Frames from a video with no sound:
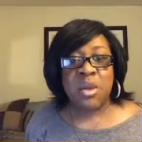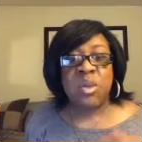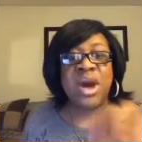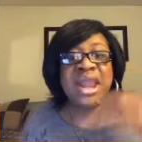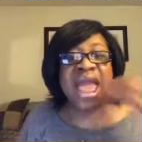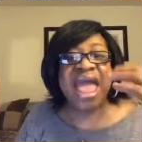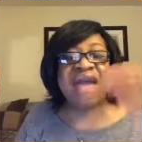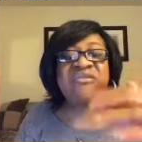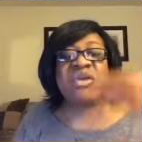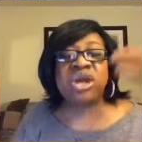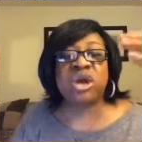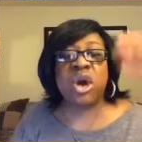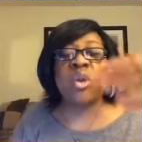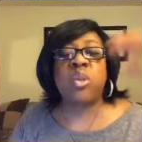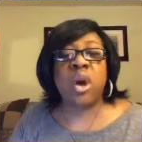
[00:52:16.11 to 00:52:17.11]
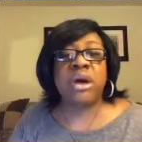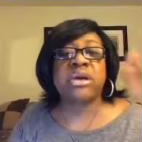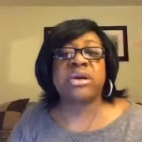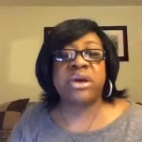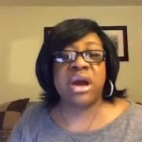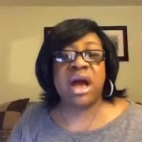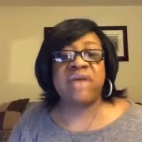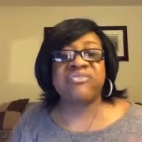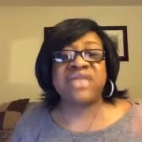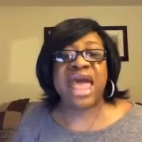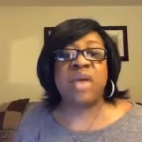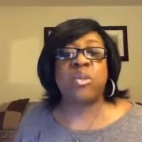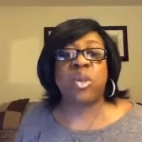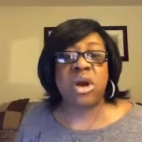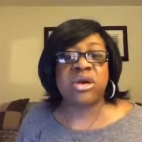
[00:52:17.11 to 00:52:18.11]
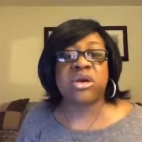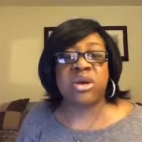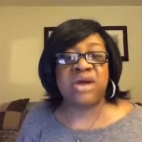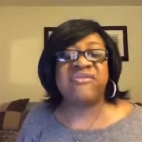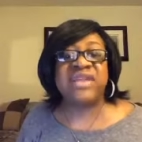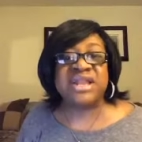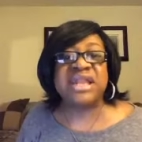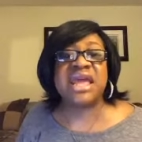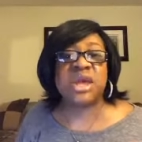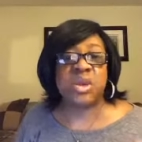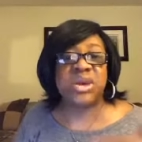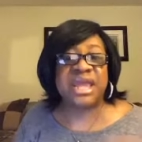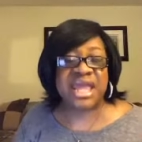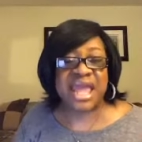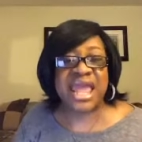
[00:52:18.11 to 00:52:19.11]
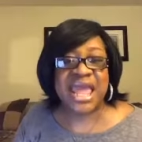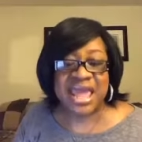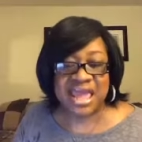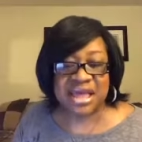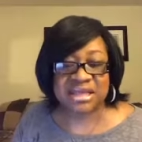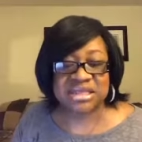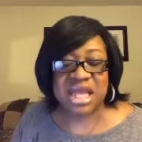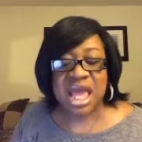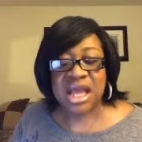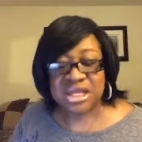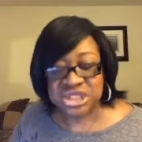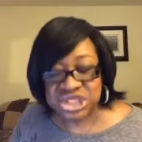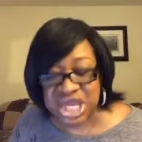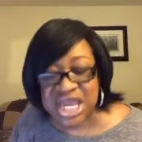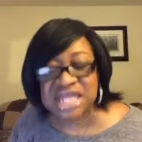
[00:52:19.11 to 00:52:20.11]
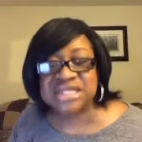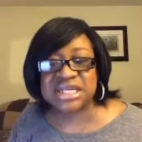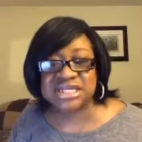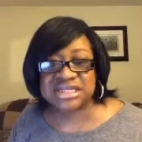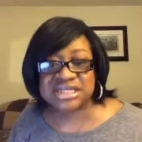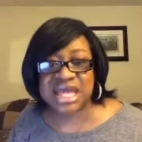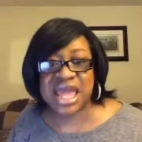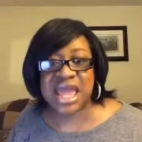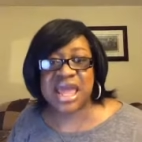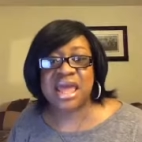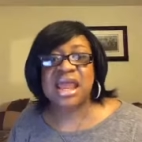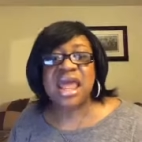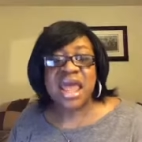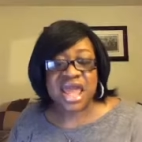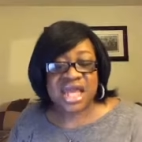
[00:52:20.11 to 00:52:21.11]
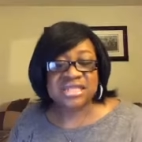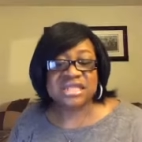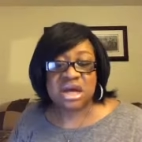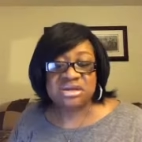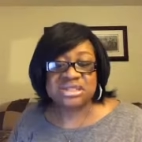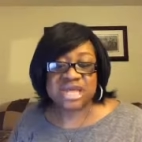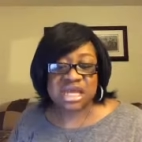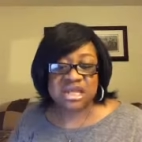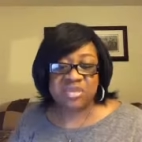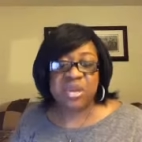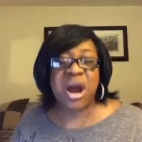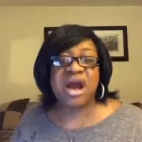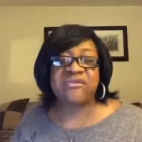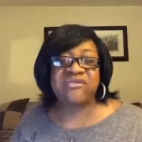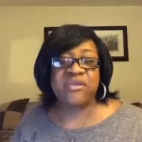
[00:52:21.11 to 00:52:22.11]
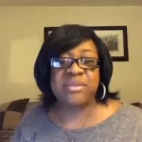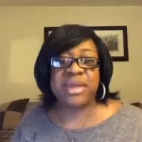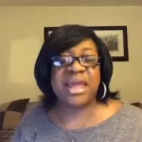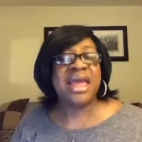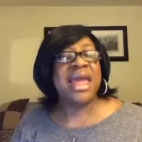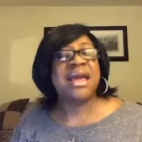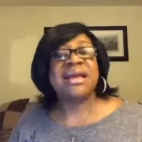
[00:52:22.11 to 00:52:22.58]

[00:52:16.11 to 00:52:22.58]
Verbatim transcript: whatever your worker of iniquity is, Jesus said, he's going to say, depart from me.